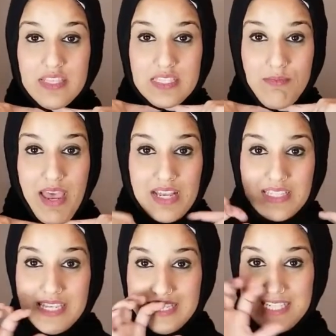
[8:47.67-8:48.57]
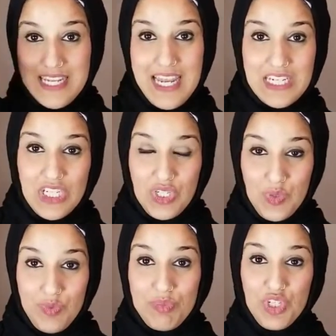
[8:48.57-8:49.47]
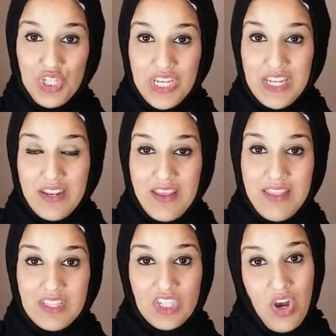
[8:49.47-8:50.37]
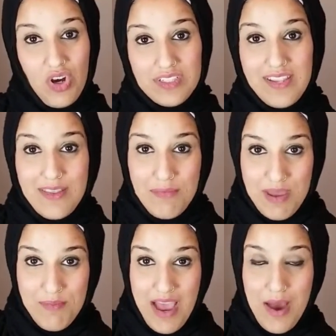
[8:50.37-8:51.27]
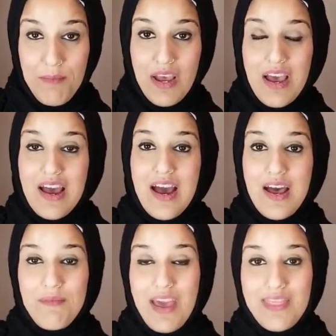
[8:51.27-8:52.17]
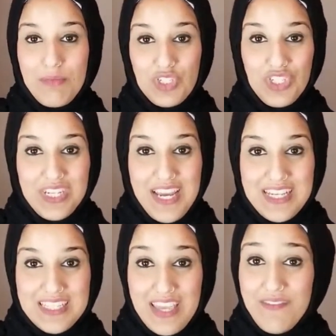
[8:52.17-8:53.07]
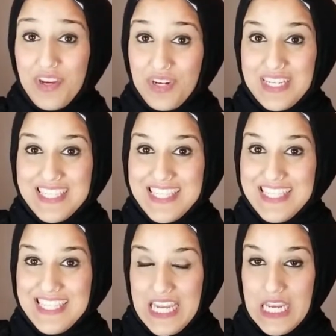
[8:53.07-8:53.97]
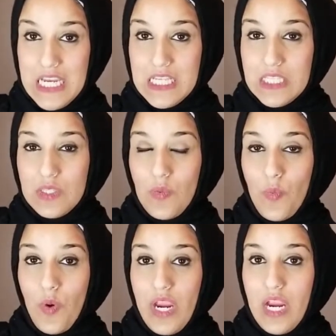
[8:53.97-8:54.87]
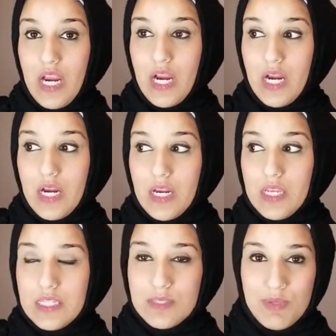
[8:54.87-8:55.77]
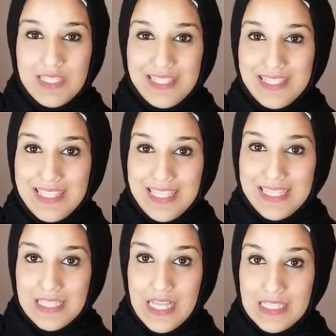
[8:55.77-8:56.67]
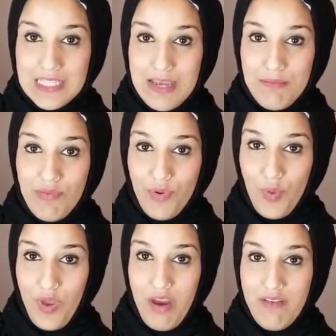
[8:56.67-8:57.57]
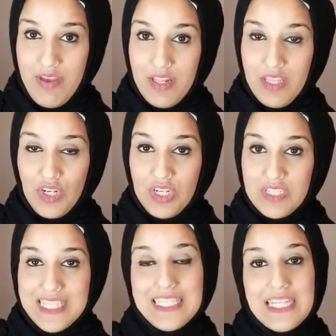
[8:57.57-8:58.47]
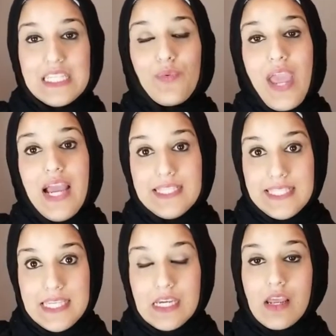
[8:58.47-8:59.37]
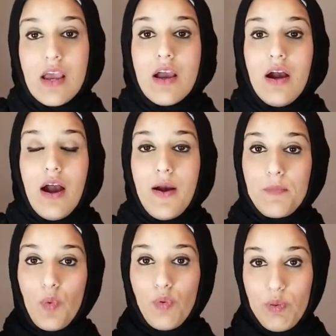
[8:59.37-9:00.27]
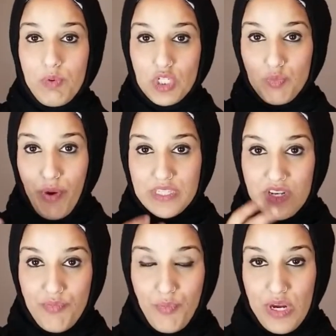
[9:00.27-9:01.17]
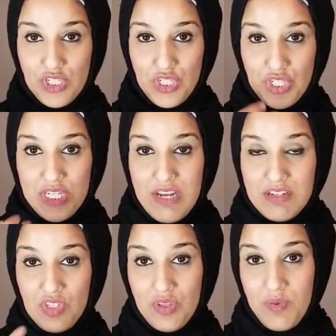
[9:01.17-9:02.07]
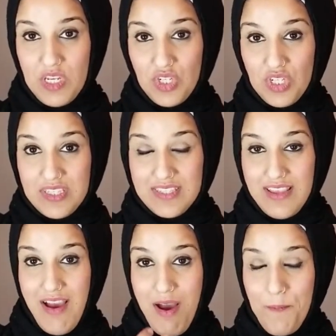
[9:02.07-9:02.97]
this mask is connected to a machine that's called the BiPAP. And the machine has like various settings where it's basically like the last step before going on a ventilator. At least that's the way I see it, where we push positive pressure down into the patient's